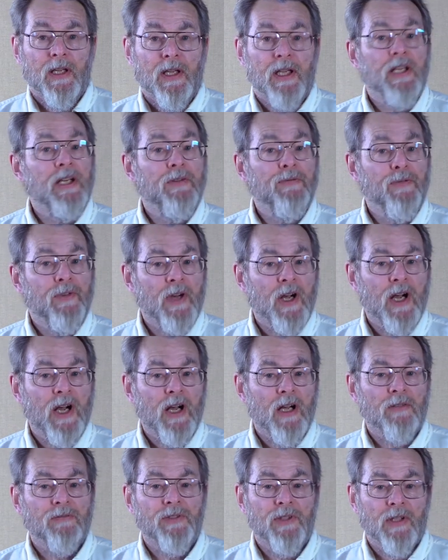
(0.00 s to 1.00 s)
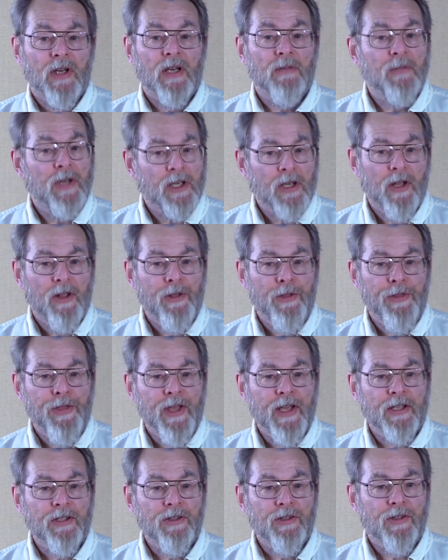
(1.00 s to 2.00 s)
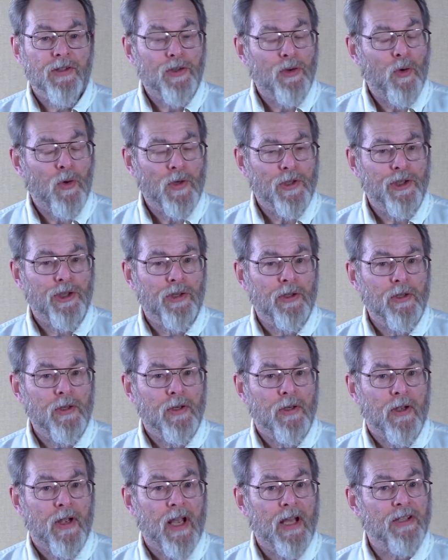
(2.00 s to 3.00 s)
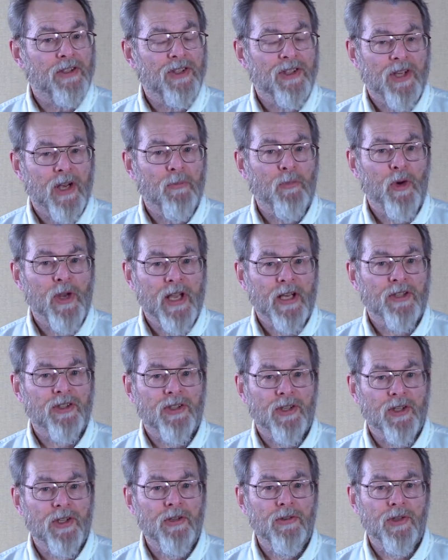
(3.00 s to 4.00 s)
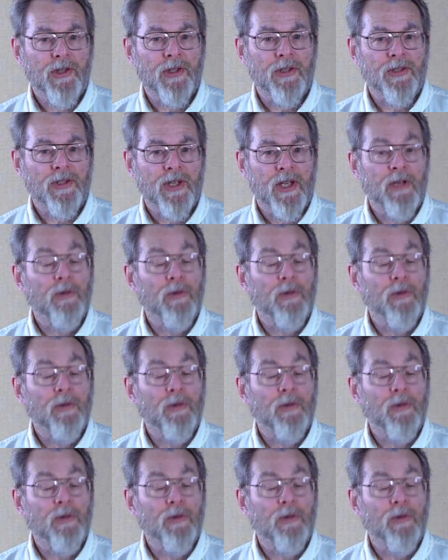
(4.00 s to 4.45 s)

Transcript: It involved, among other things, torture and summary executions.